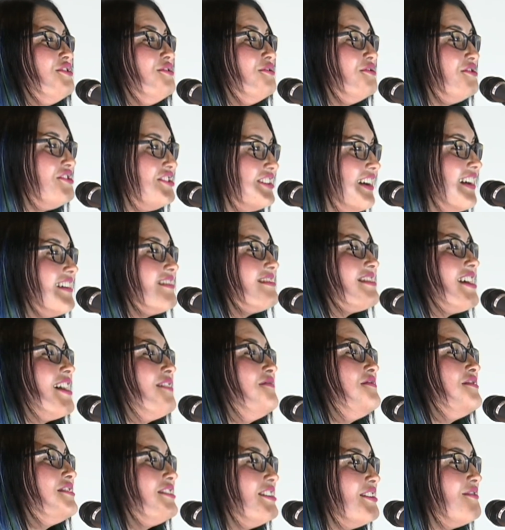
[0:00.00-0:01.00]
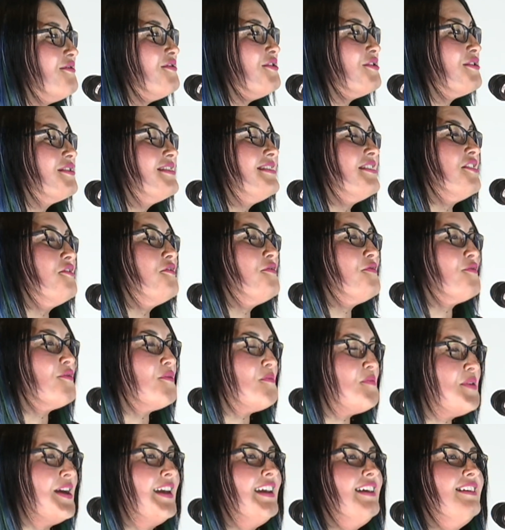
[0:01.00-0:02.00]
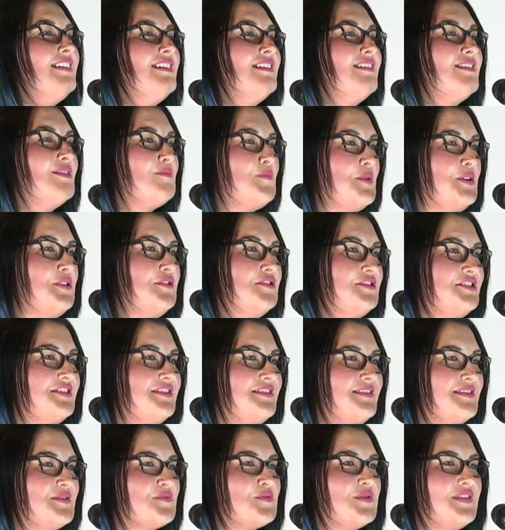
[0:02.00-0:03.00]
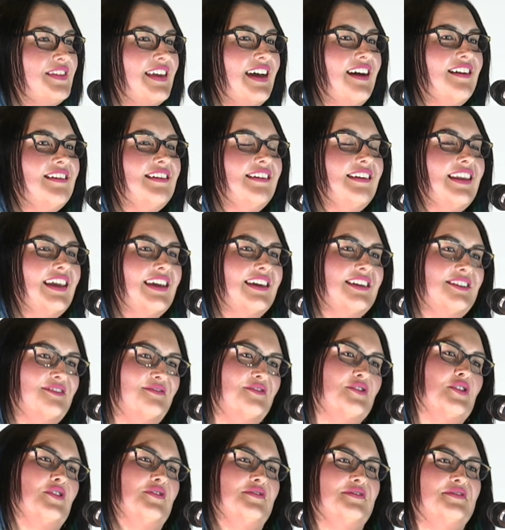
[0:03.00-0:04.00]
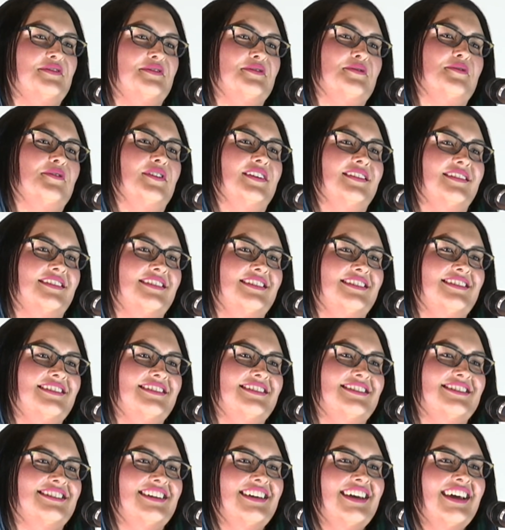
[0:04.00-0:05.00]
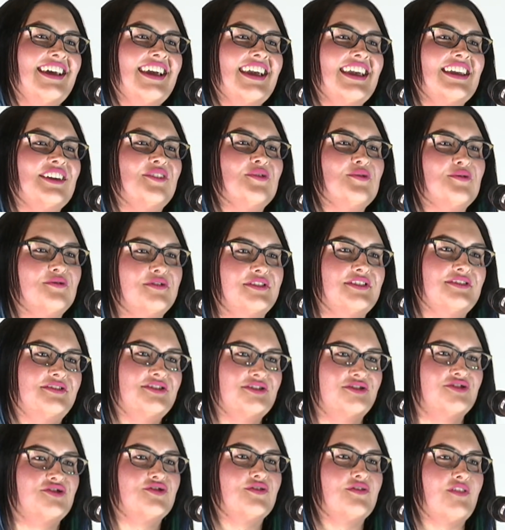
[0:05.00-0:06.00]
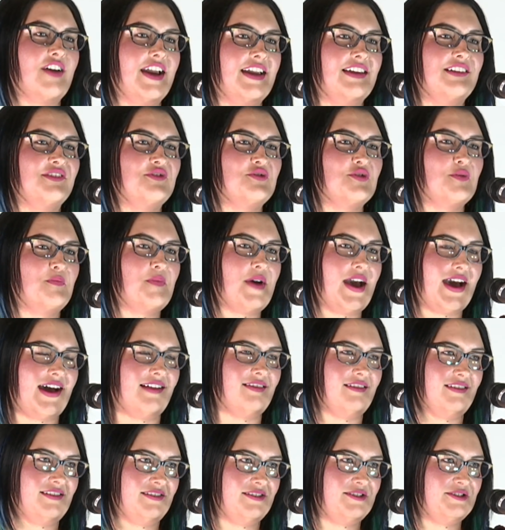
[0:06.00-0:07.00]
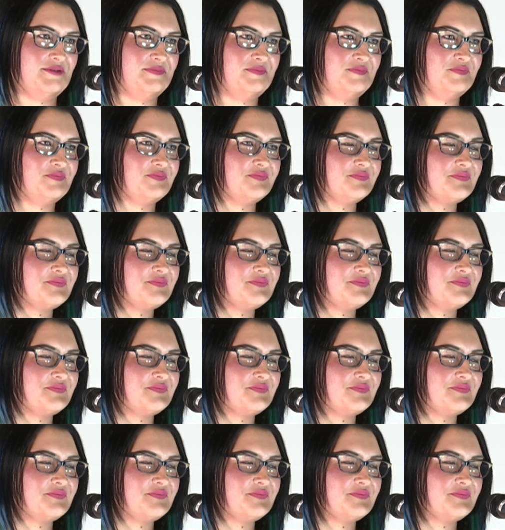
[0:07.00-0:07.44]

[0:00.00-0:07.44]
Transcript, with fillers: You just have to give yourself repeat exposures without negative consequences in order to train your palate.